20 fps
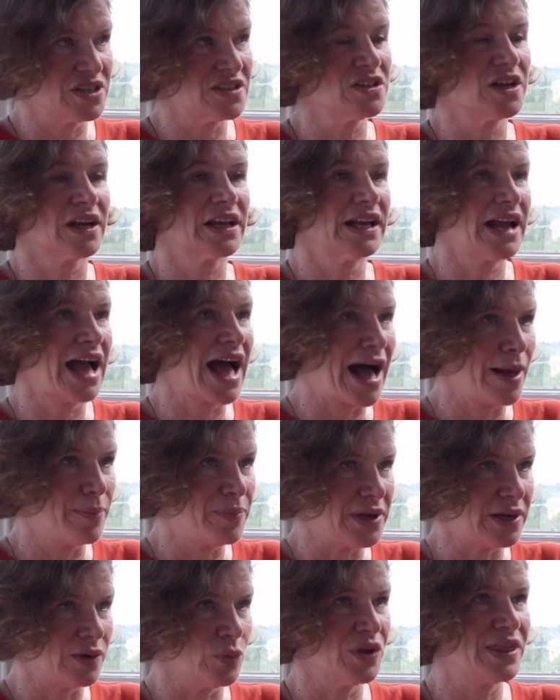it's not going to
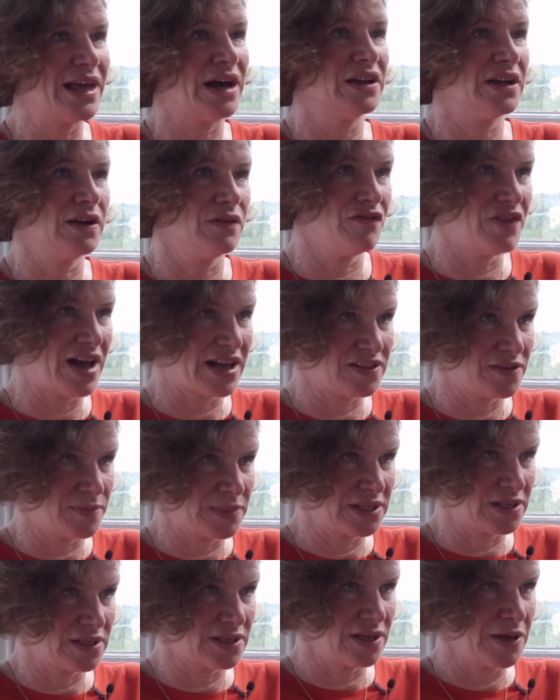happen without
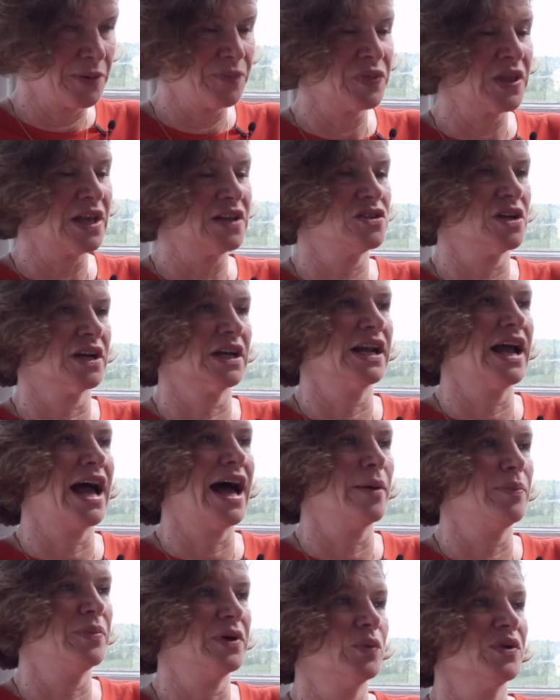investment. It's not going to
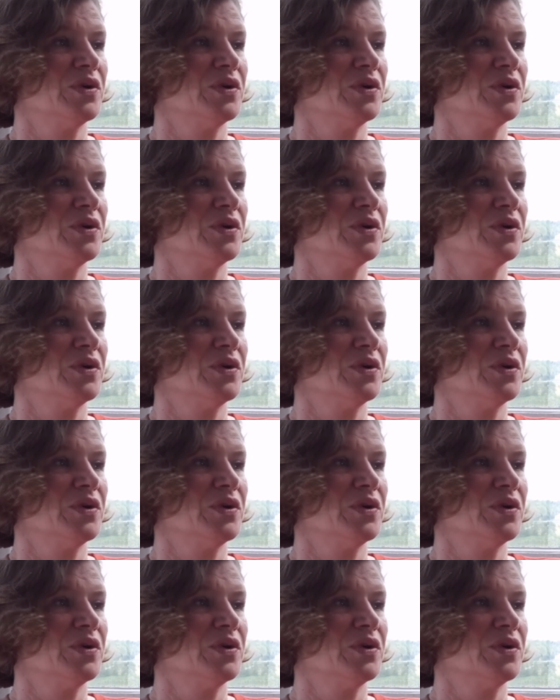happen